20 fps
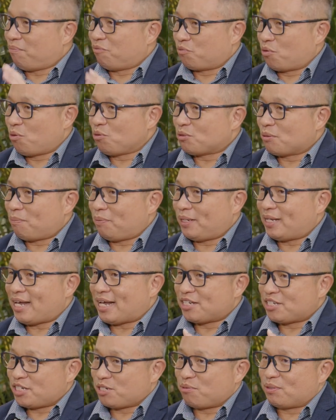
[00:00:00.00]
role to play
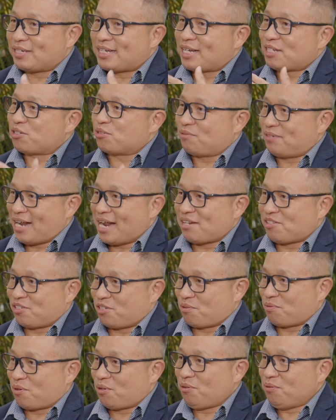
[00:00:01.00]
until we get to net
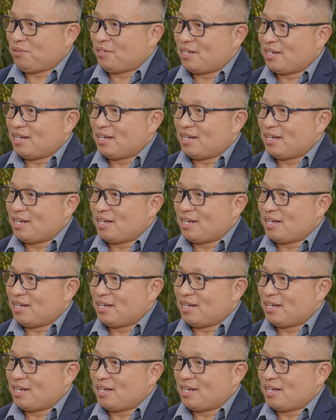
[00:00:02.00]
zero.